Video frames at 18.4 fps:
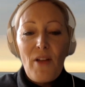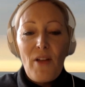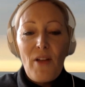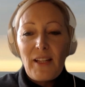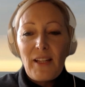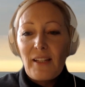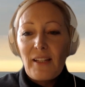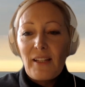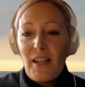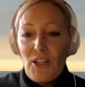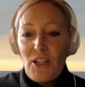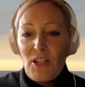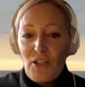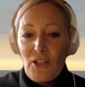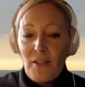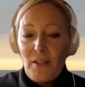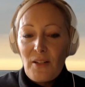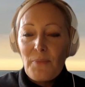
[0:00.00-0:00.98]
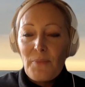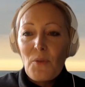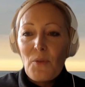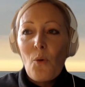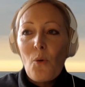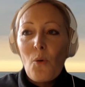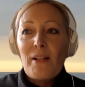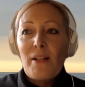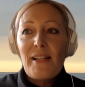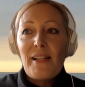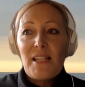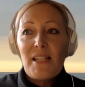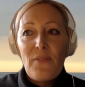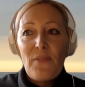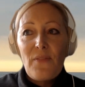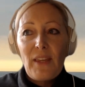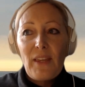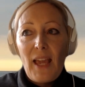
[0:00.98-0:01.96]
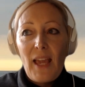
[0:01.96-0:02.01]
recognition or
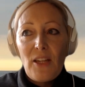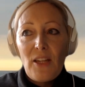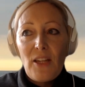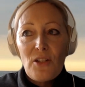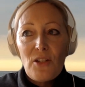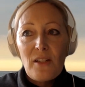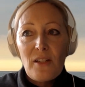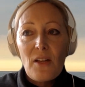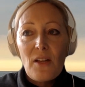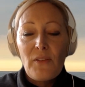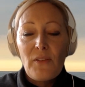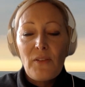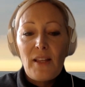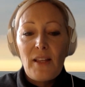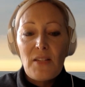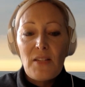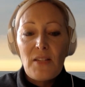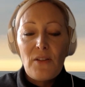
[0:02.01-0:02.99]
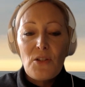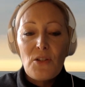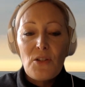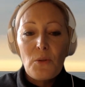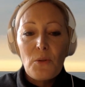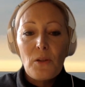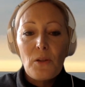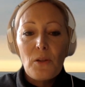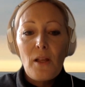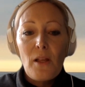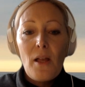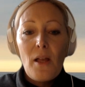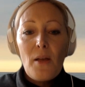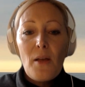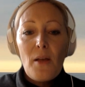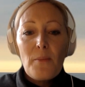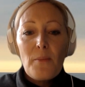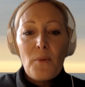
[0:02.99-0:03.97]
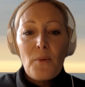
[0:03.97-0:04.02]
identification of an individual,
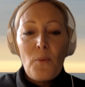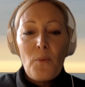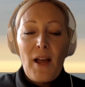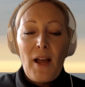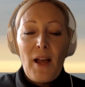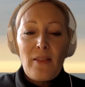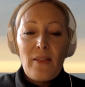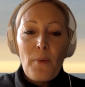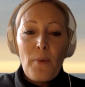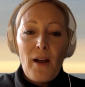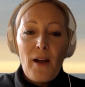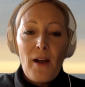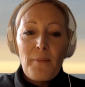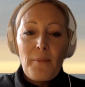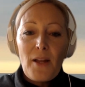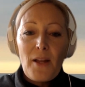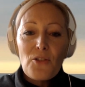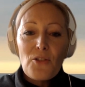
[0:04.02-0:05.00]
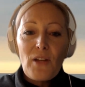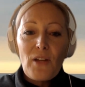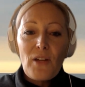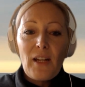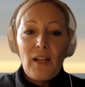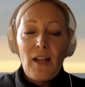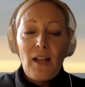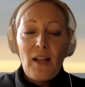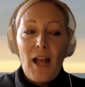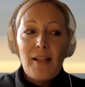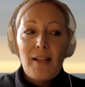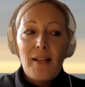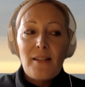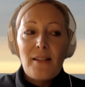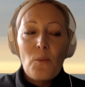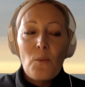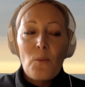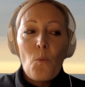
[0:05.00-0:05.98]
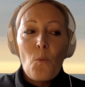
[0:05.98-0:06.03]
but where the biometric
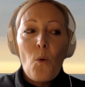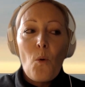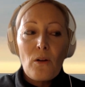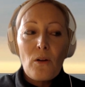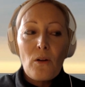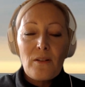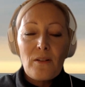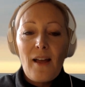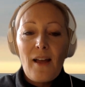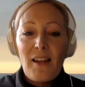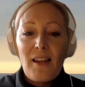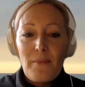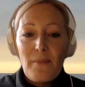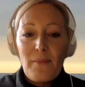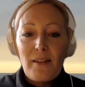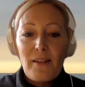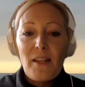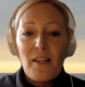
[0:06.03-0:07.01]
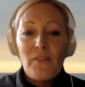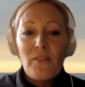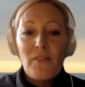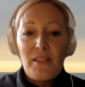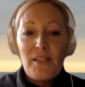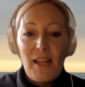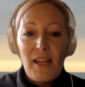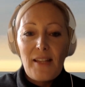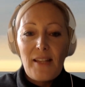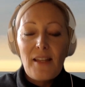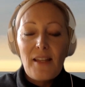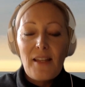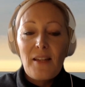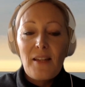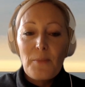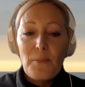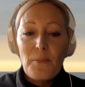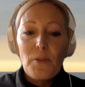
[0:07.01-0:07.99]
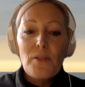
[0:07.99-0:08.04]
as one element of a data
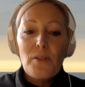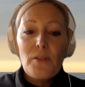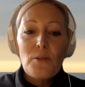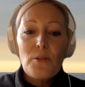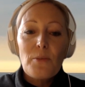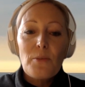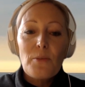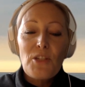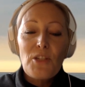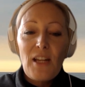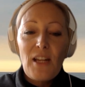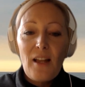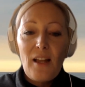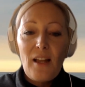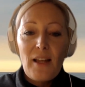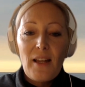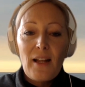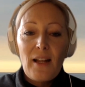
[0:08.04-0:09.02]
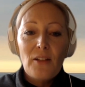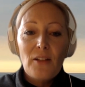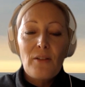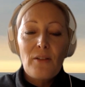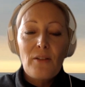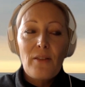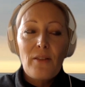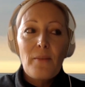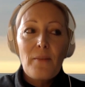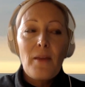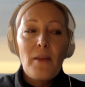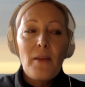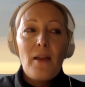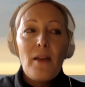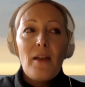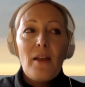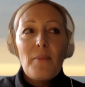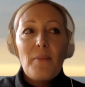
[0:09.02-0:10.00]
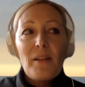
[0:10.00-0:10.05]
input to a machine learning algorithm
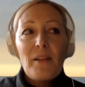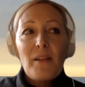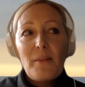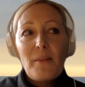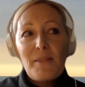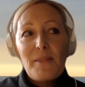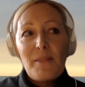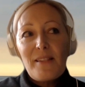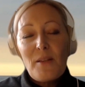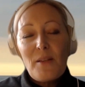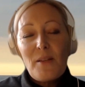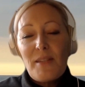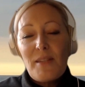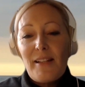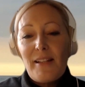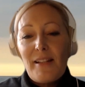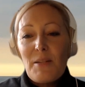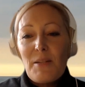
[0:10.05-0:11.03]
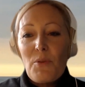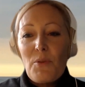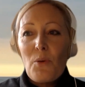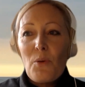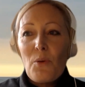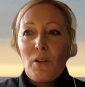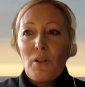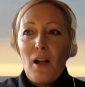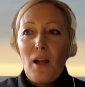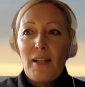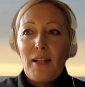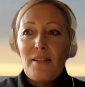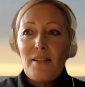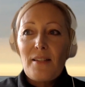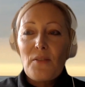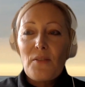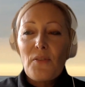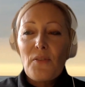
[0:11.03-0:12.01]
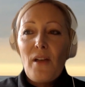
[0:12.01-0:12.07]
becomes associated with all
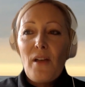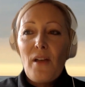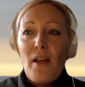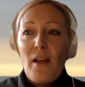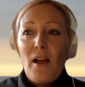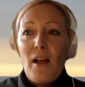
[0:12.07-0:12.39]
kinds of